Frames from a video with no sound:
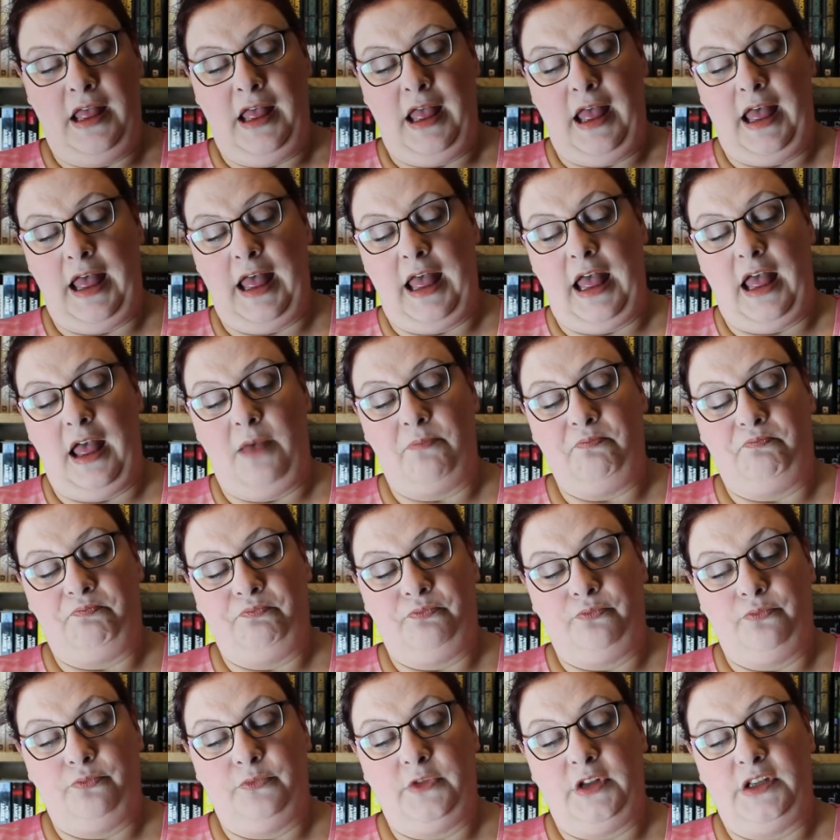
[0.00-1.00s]

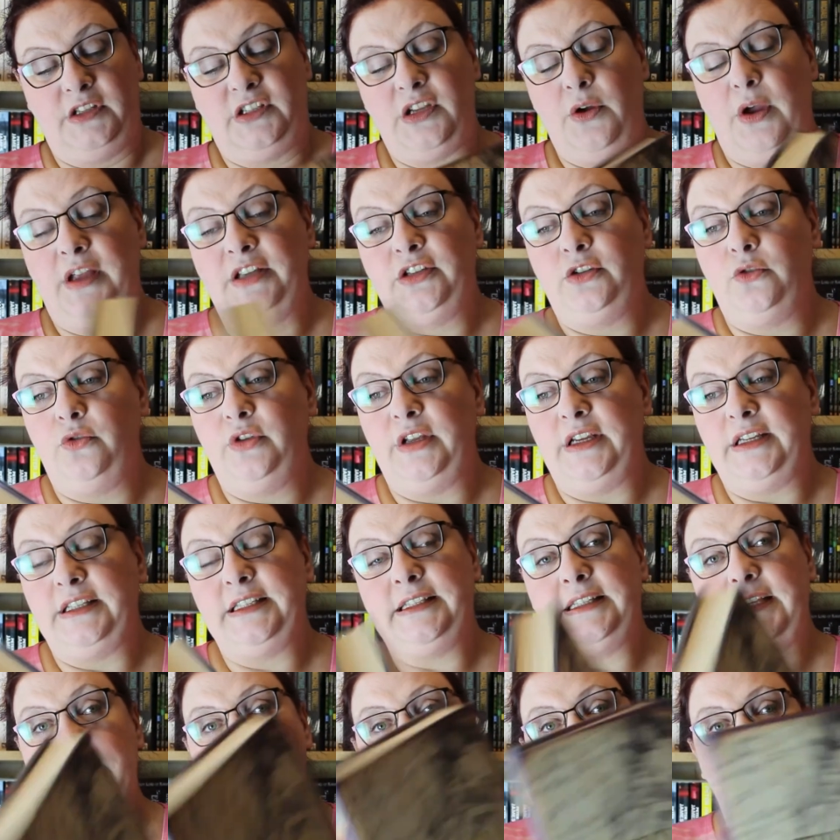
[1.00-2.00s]
So I saw
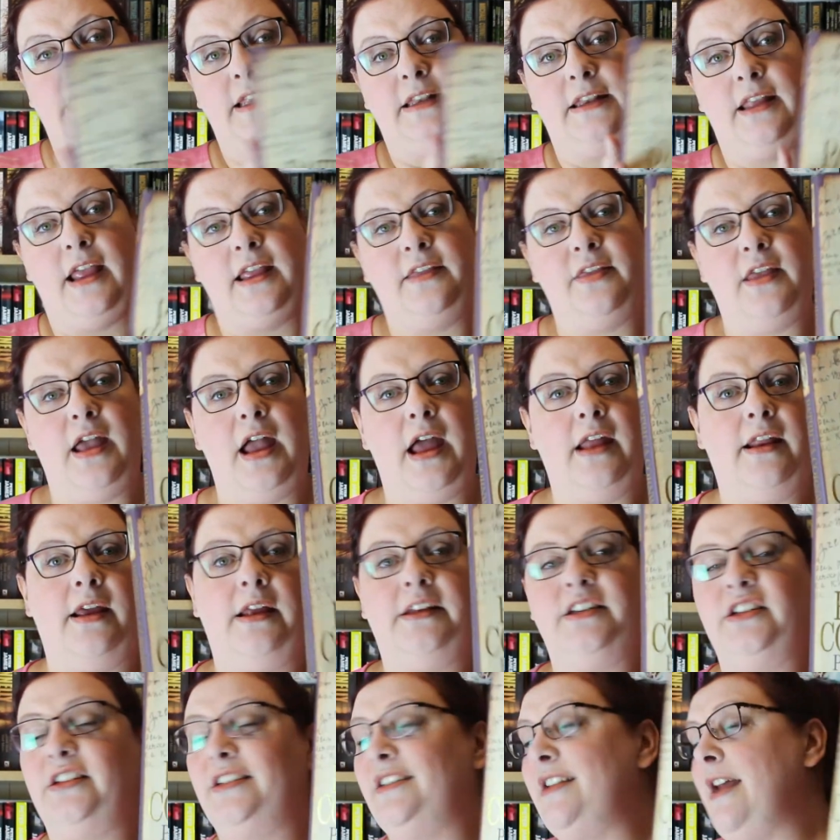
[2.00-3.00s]
this in there and I
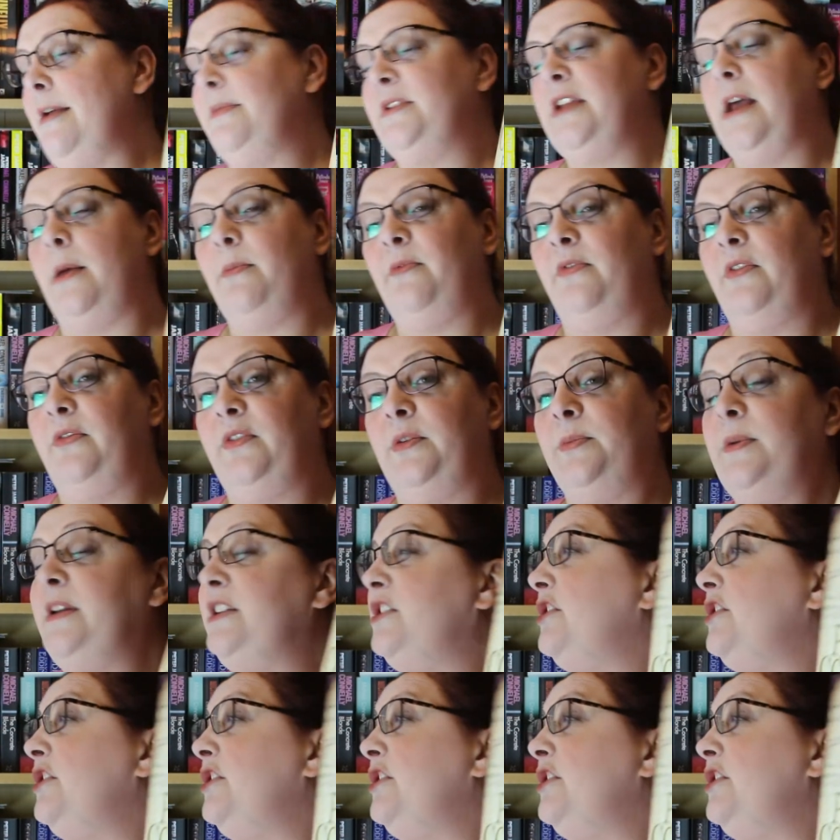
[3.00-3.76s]
just snapped it up 50p